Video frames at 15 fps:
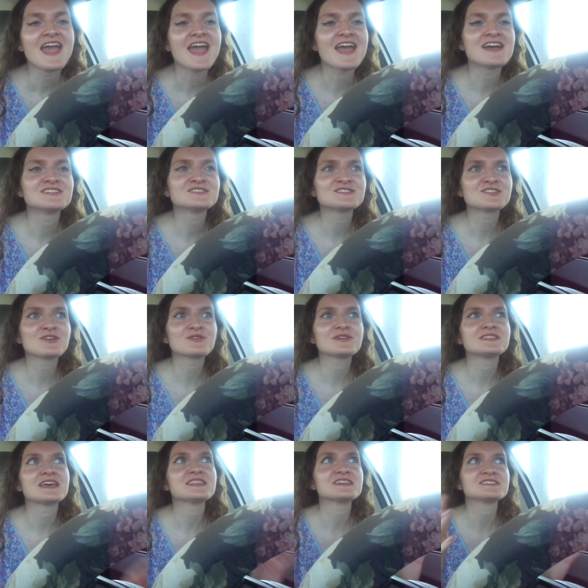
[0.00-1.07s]
And so
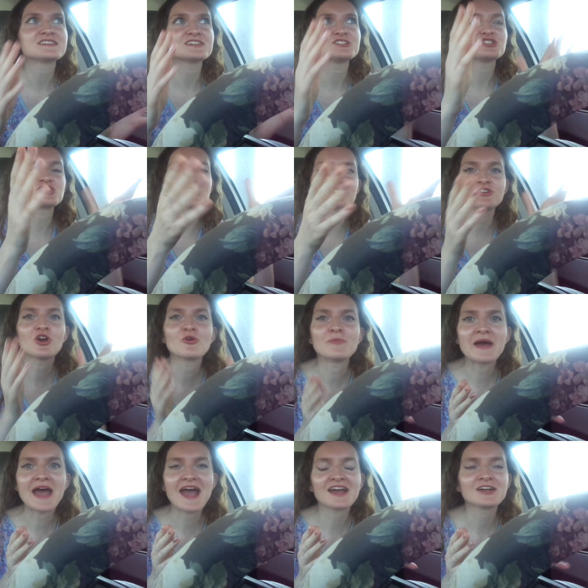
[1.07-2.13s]
then they said just to go
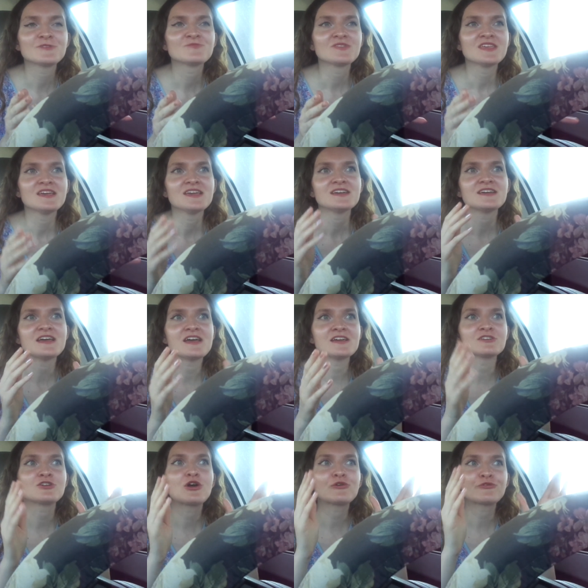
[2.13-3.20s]
back
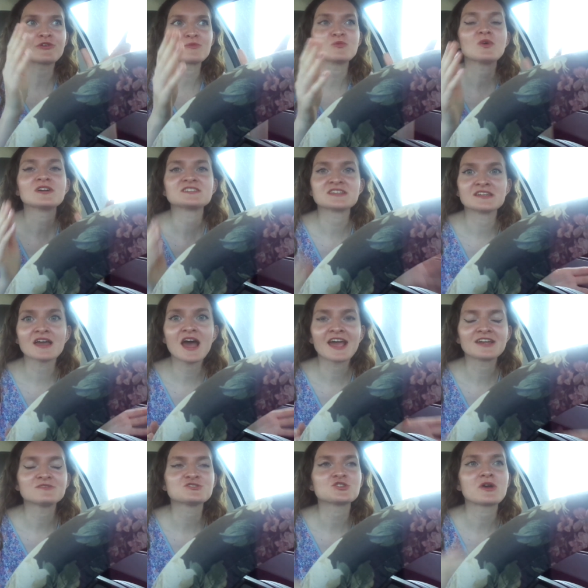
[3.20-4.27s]
and go from one to
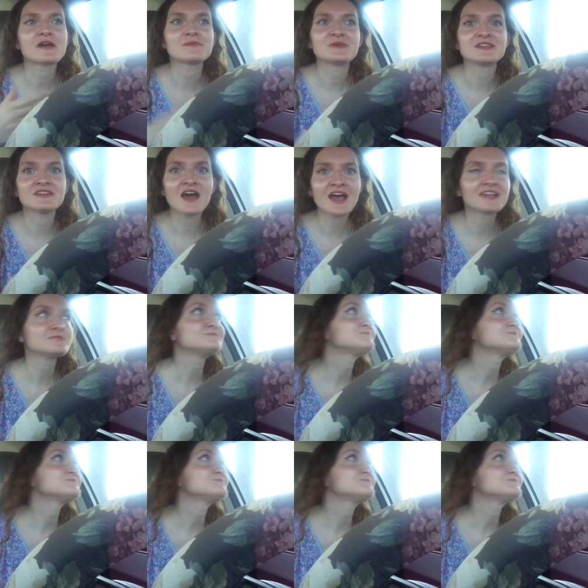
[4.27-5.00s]
nine. So I'm in nine,